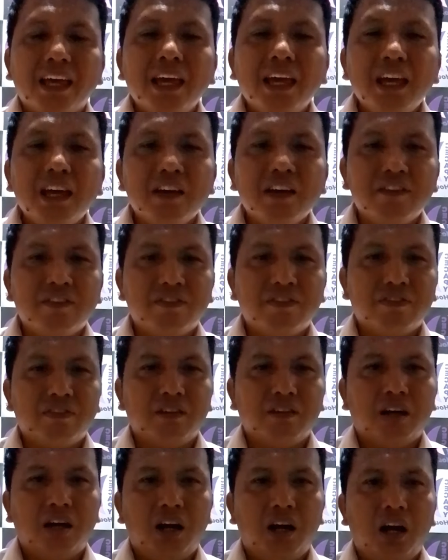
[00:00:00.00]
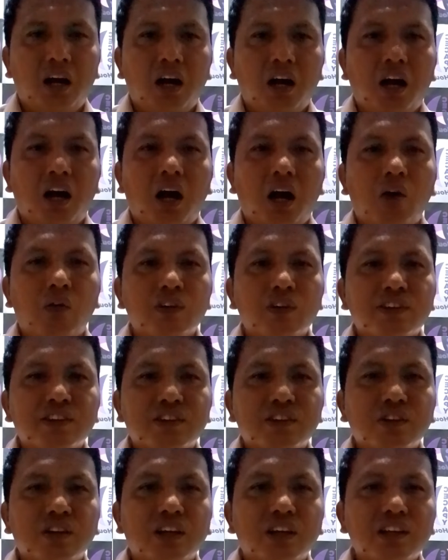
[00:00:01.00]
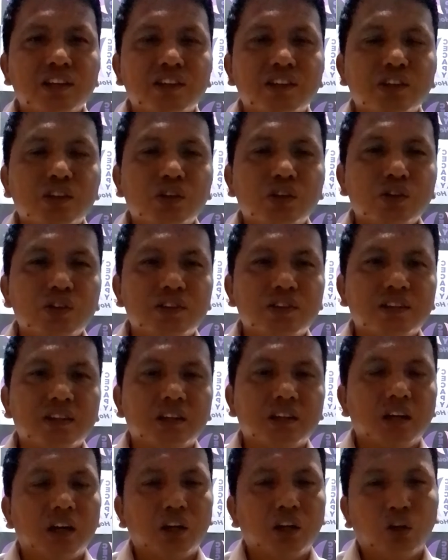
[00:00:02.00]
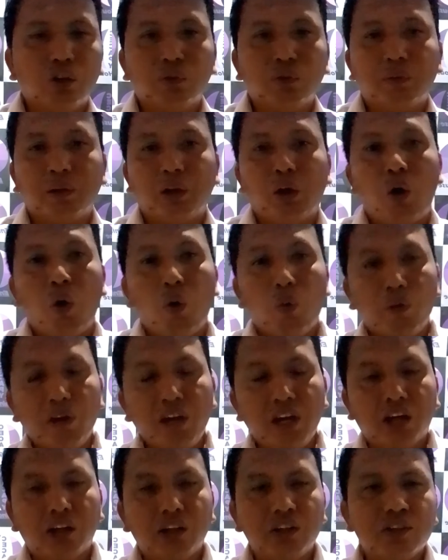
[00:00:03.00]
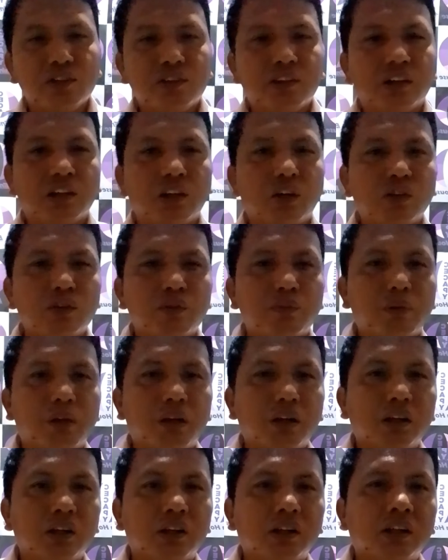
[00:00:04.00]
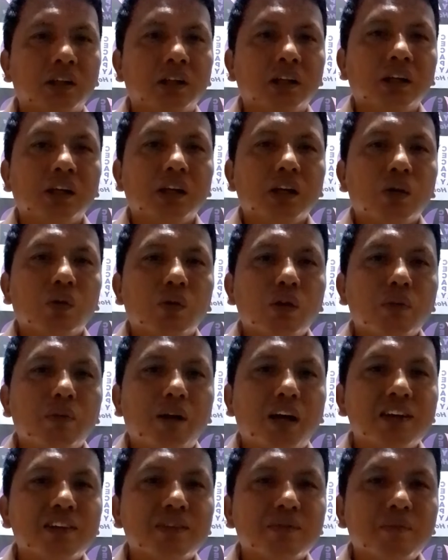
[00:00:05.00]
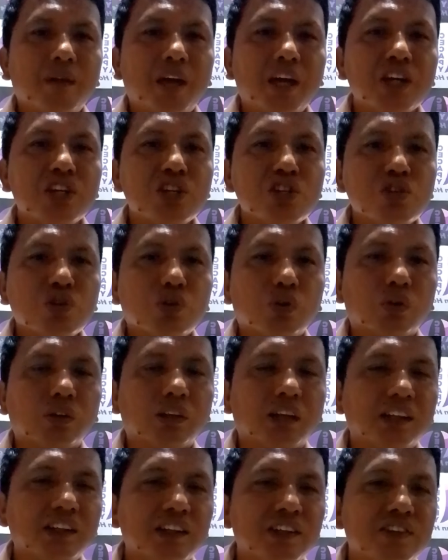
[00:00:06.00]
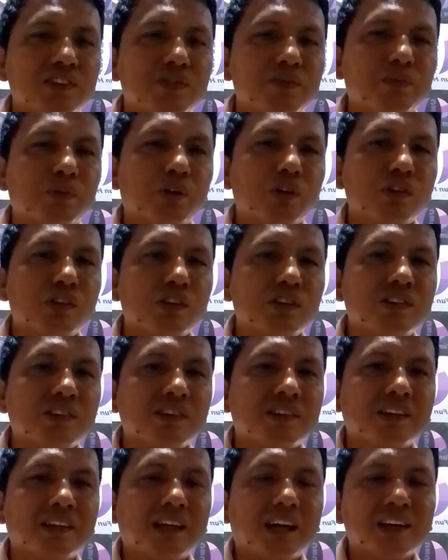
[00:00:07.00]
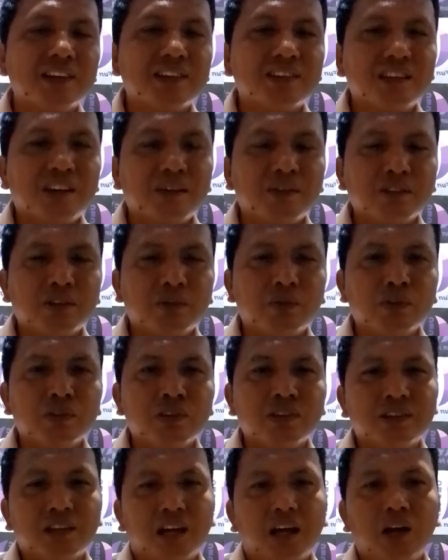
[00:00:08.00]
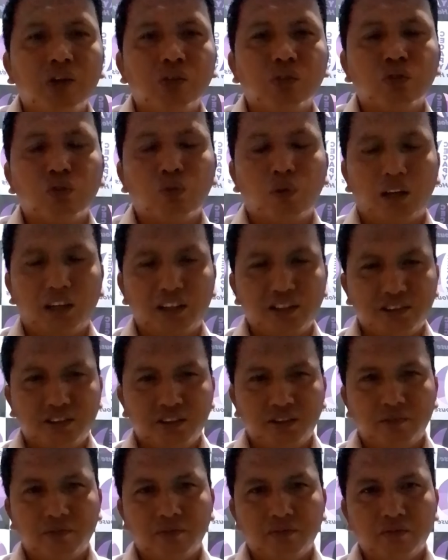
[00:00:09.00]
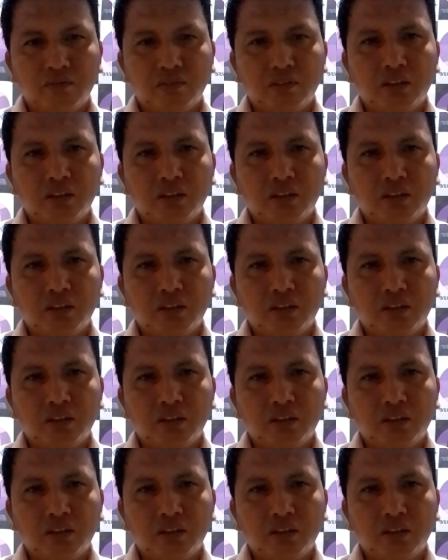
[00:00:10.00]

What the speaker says: If our student is using an audio or we are using an audio player, we must make sure that this produces an acceptable sound quality.